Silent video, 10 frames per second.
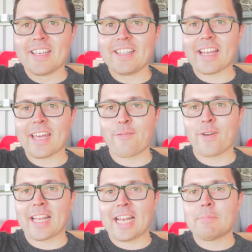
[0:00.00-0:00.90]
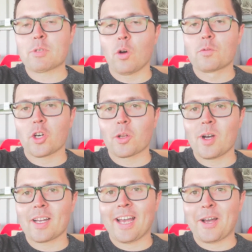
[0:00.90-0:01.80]
You then get the fun of games of trying to
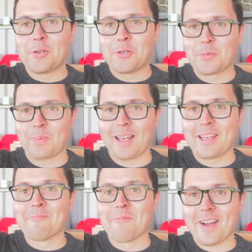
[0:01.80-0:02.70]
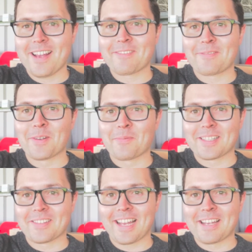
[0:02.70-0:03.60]
work out who's playing where. If you've not been
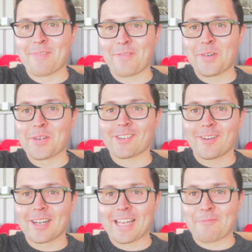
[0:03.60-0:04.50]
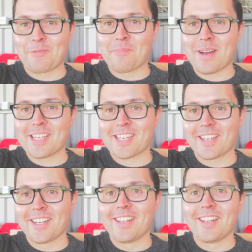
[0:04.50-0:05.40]
to a game before, trying to work out
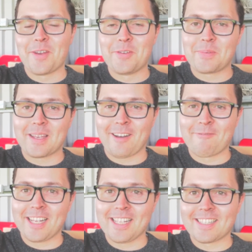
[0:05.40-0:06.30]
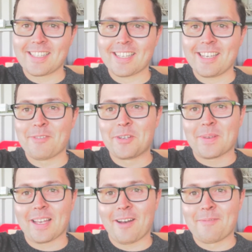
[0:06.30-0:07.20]
formation, who's coming into the team, who's
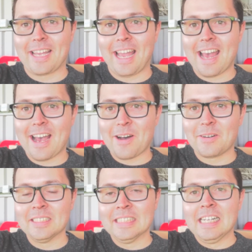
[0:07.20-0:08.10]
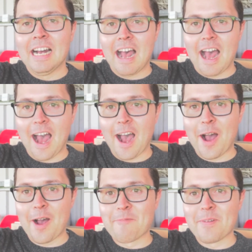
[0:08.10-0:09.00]
coming out.
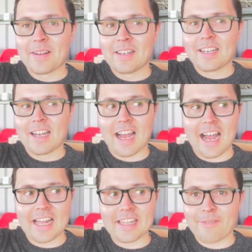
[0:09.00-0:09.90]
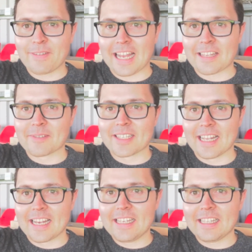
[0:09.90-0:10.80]
Um, and yeah, for Dagenham
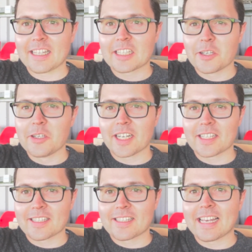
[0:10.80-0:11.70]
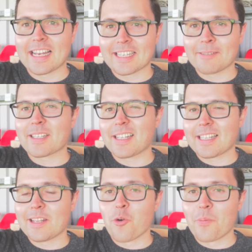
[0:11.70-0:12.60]
today, there's two changes to their team. So there's
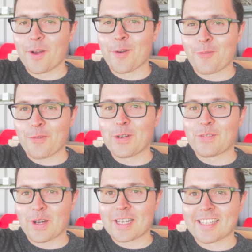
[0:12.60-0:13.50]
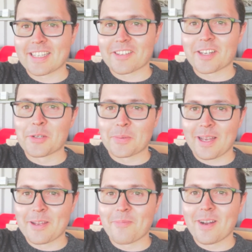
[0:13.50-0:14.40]
a little bit of, of kind of tinkering who's
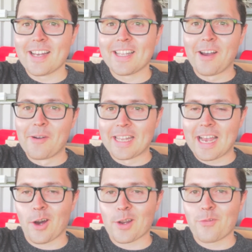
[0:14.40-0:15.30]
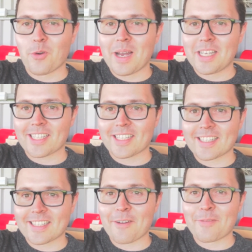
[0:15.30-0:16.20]
playing where, knowing that kind of formation and
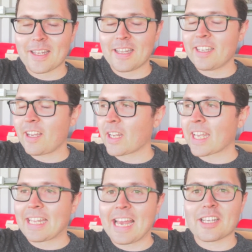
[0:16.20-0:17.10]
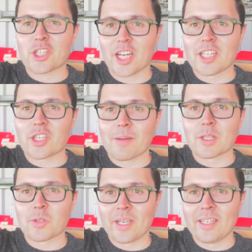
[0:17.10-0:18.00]
stuff. And, and you kind of get that exchanged in
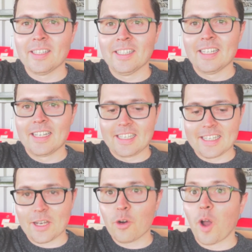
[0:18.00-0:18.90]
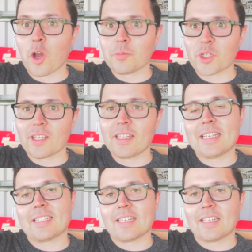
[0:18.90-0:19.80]
between yourself, home
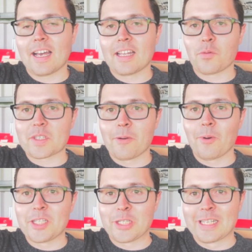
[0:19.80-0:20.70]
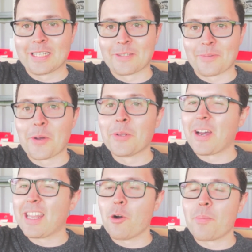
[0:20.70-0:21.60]
journalists, and, and, obviously away journalists as well, who
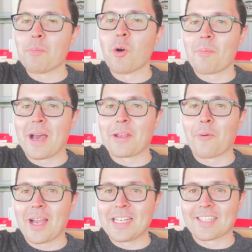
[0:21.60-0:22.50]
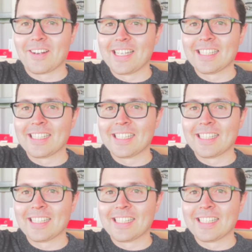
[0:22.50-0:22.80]
know a little bit more about the away side.